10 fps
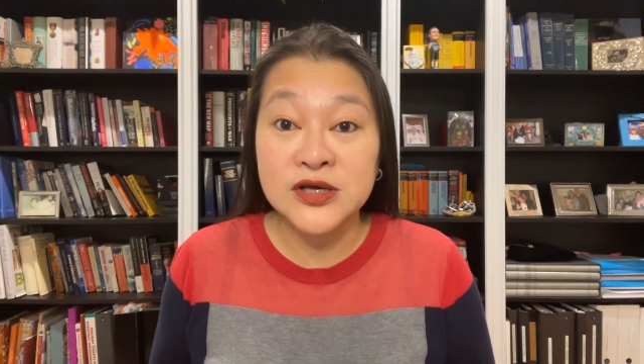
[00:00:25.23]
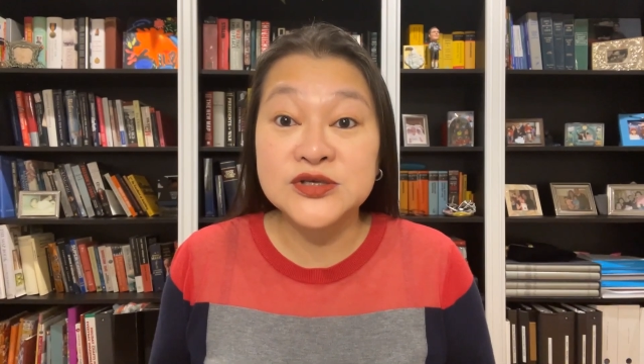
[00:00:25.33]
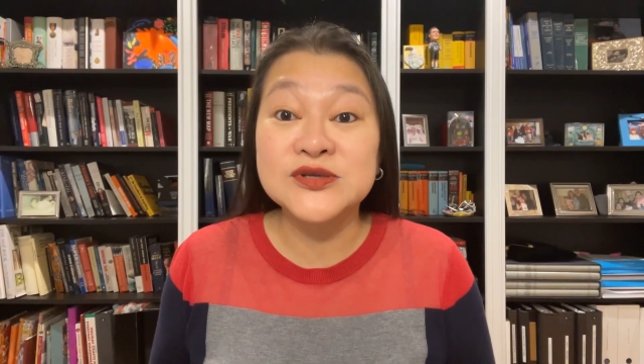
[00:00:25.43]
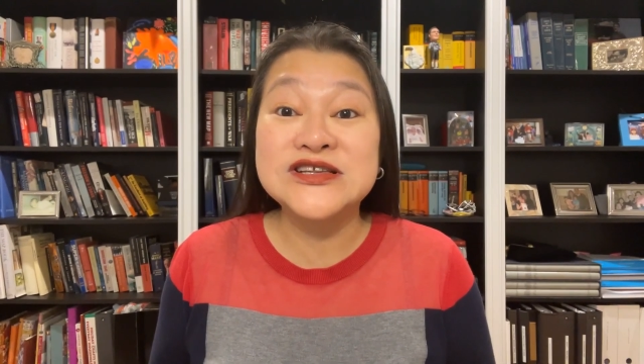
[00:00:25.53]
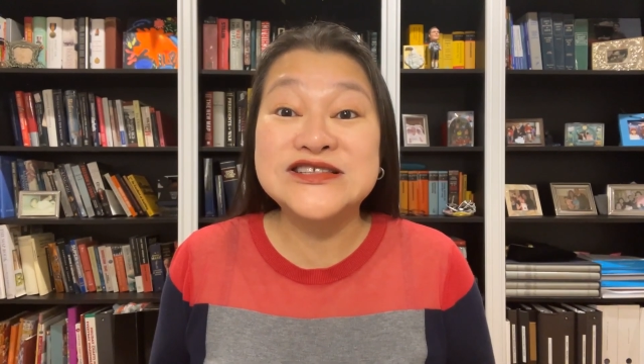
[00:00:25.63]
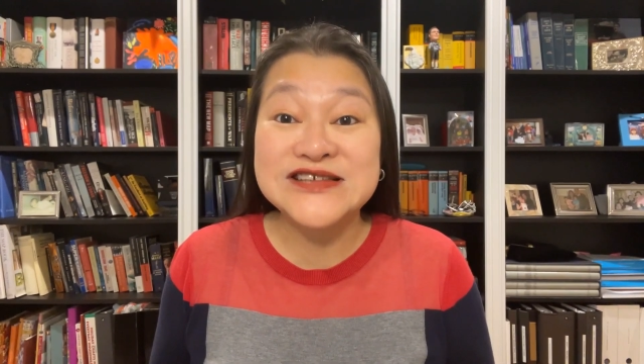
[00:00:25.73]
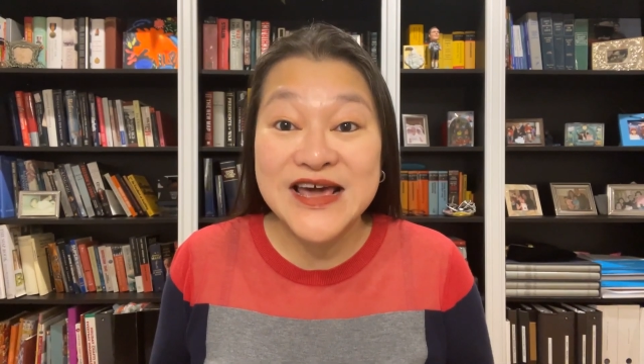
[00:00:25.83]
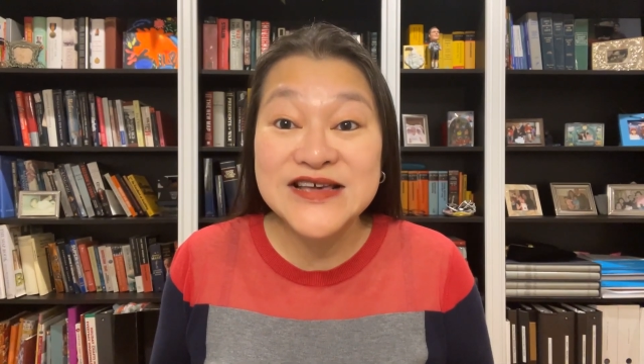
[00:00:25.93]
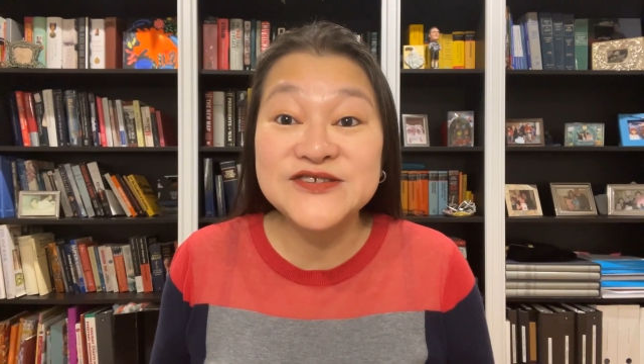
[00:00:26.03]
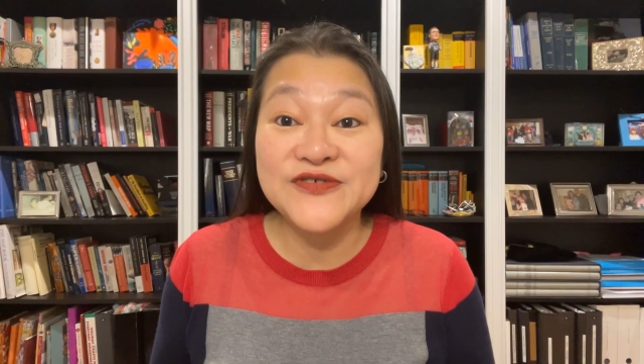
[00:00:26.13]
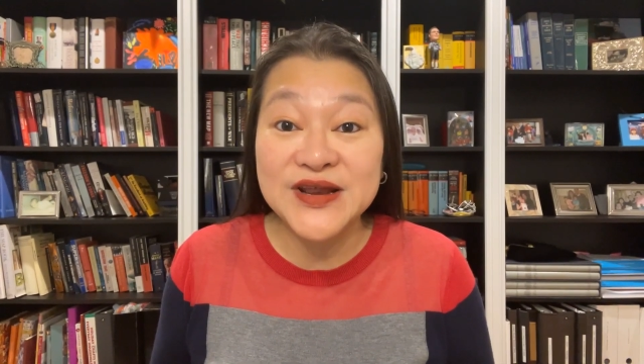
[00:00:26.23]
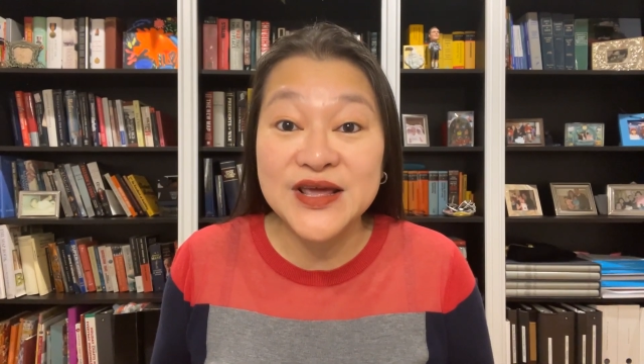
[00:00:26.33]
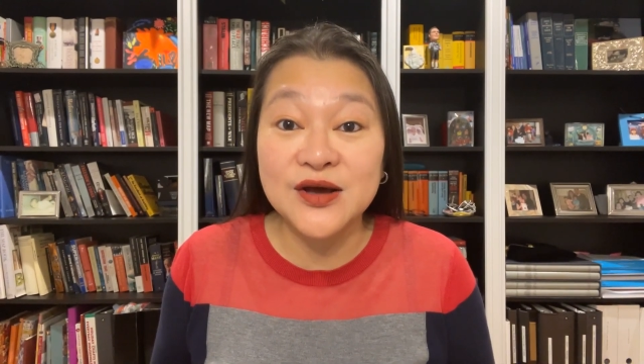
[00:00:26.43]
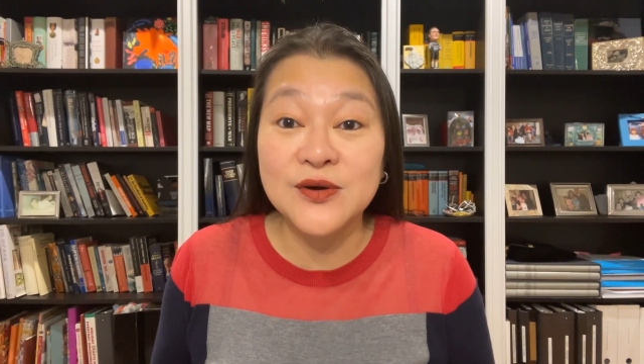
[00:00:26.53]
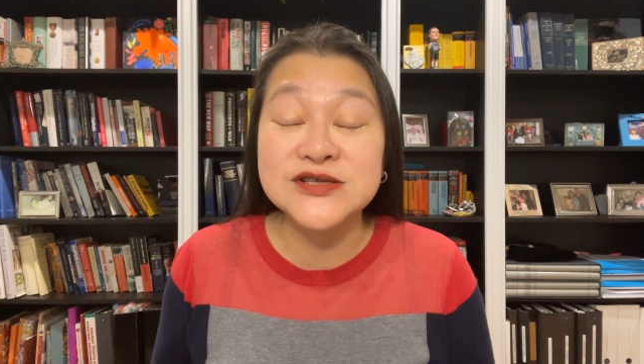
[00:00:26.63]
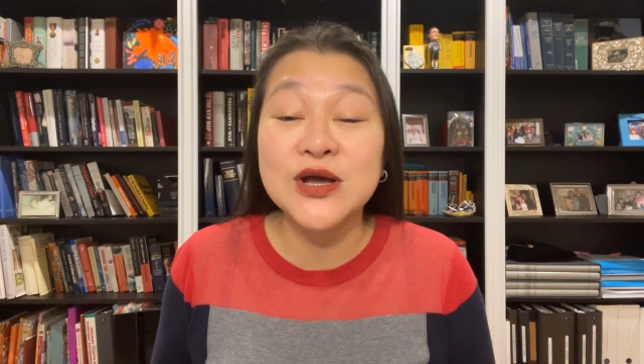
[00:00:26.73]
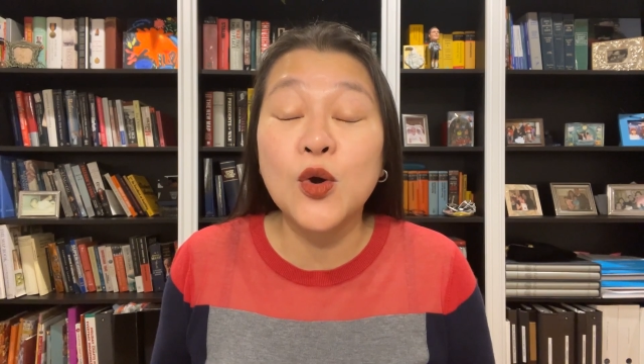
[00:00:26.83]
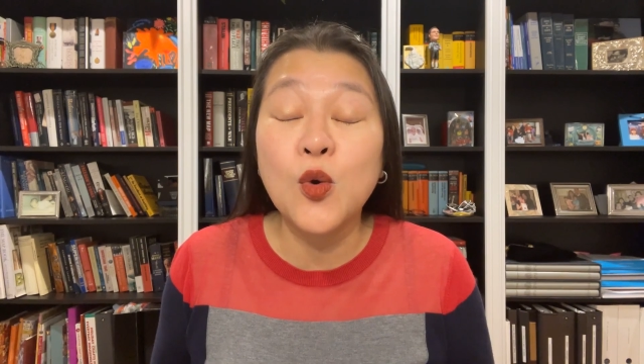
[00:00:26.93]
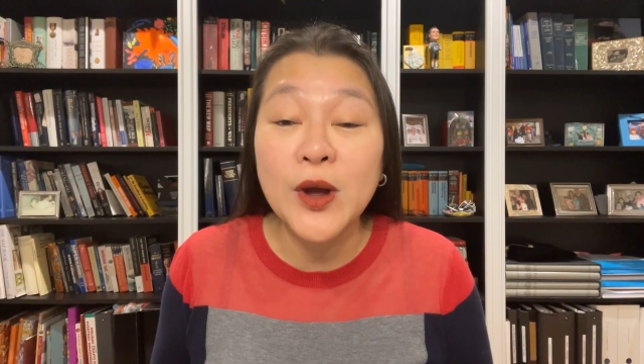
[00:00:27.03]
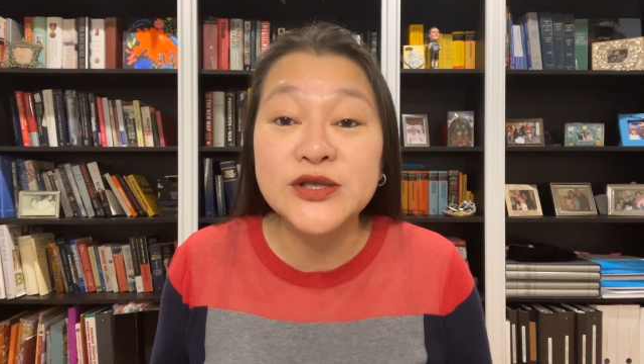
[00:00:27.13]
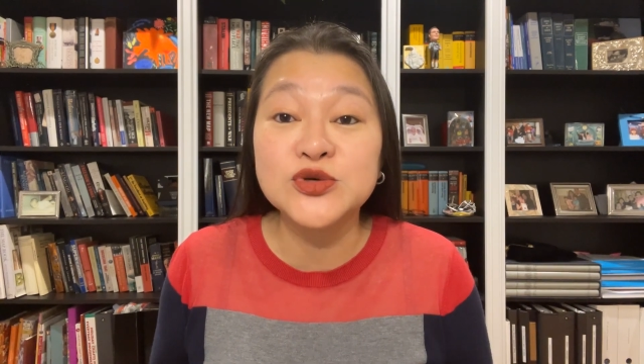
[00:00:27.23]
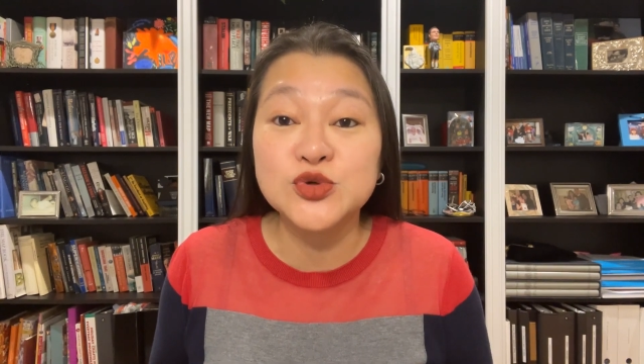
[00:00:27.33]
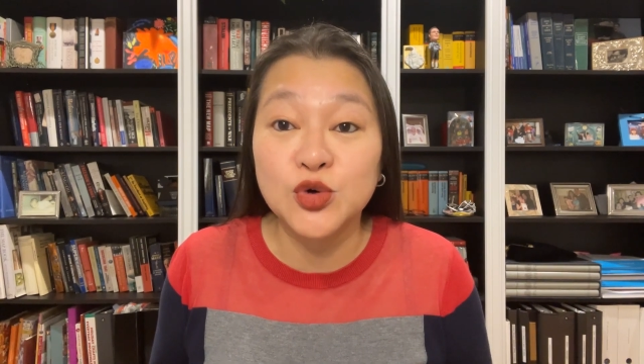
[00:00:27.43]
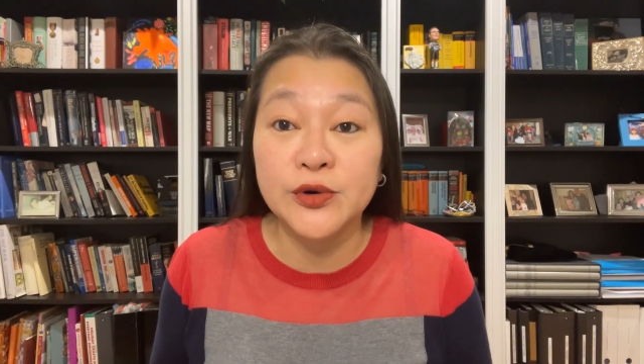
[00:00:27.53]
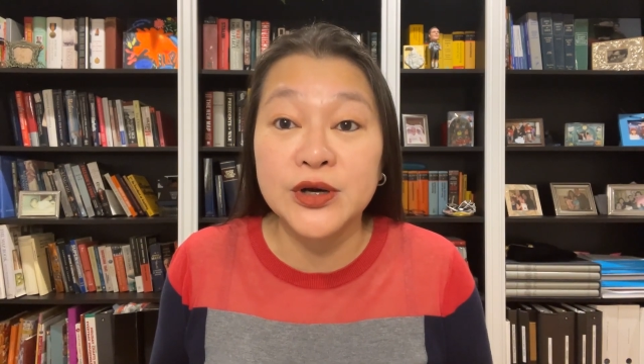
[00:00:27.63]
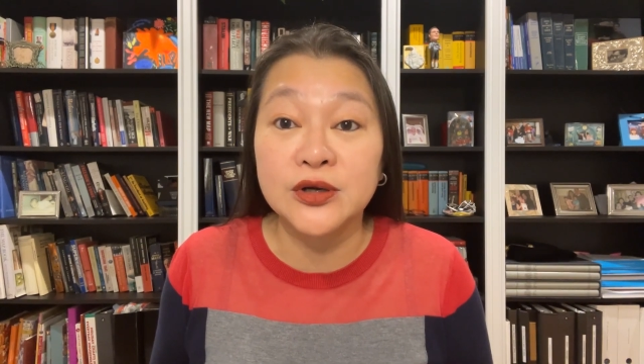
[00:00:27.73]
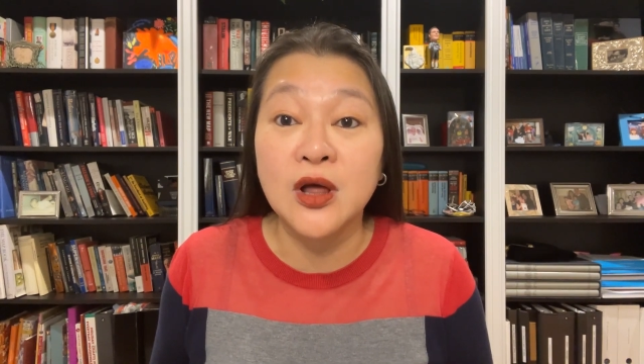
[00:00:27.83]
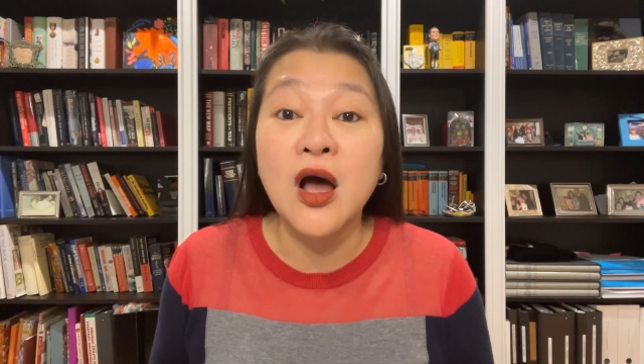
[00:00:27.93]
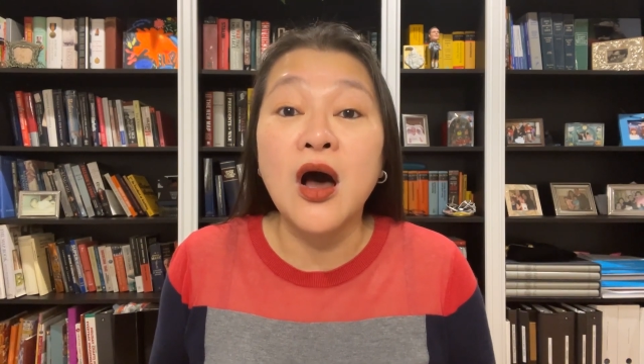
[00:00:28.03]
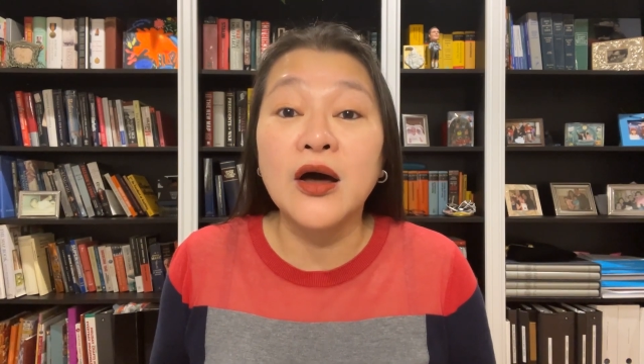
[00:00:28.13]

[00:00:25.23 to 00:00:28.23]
So today's video is a quick tutorial